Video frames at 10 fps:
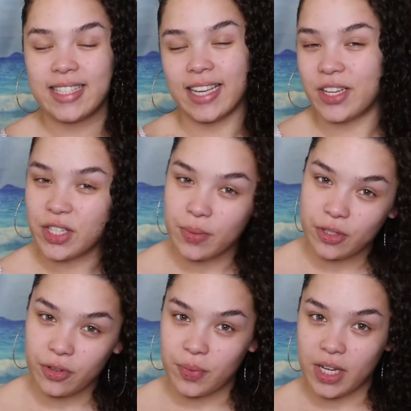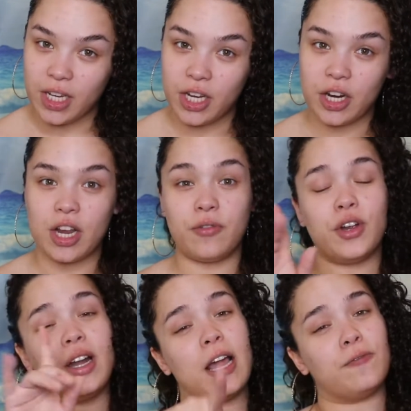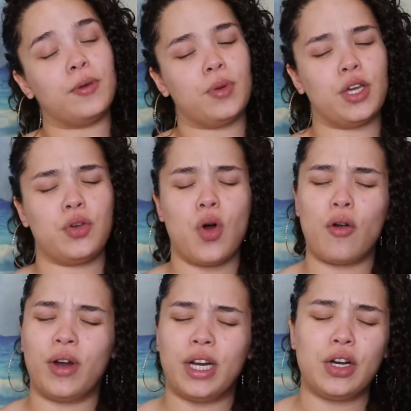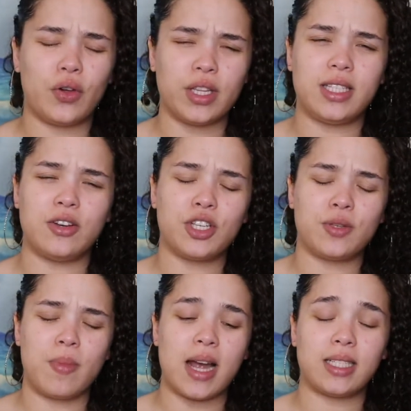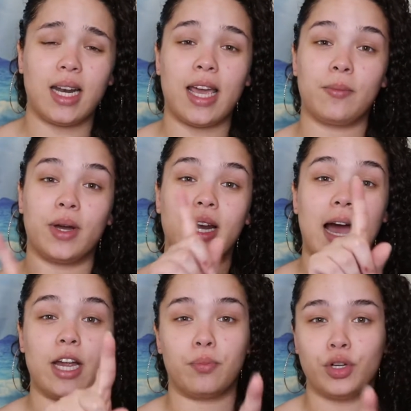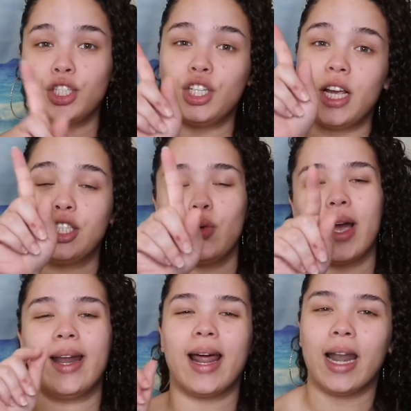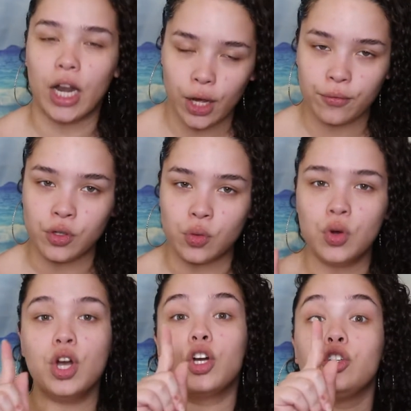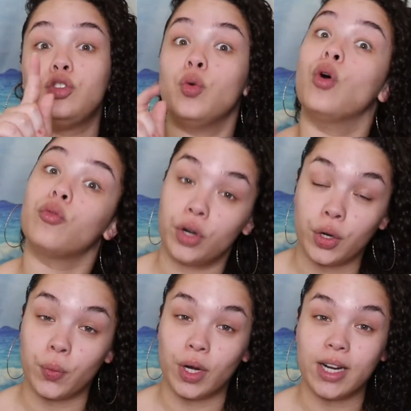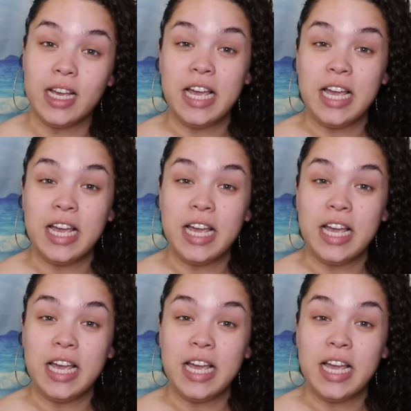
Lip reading: Thank you so much for being here. If you're an MVP, you already know the deal. Smash the like button. I appreciate you and I love you because you a real one.